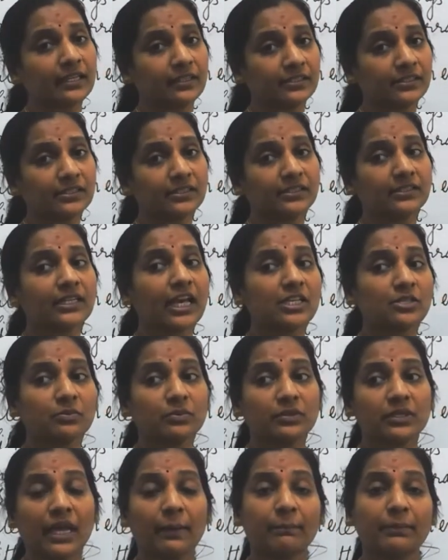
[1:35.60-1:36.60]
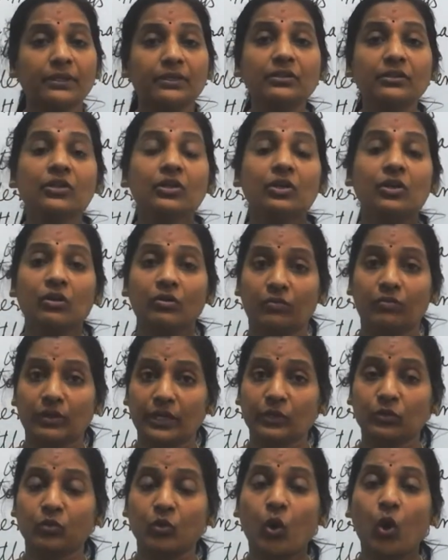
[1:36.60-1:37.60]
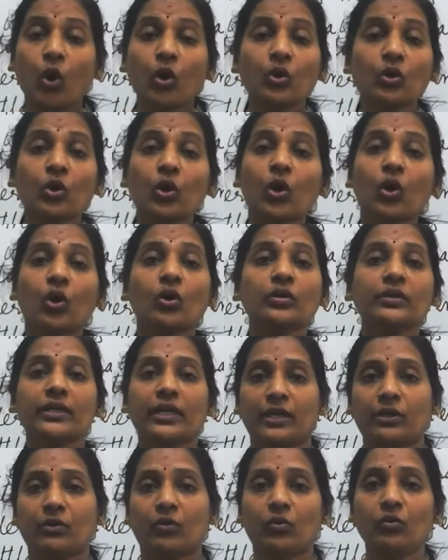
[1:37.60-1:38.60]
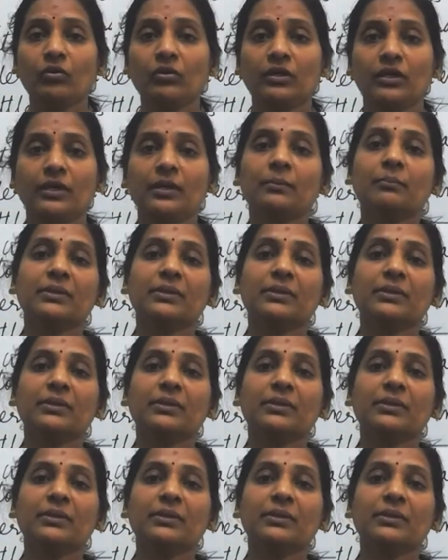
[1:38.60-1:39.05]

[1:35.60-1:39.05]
incident has been happened like long, long ago,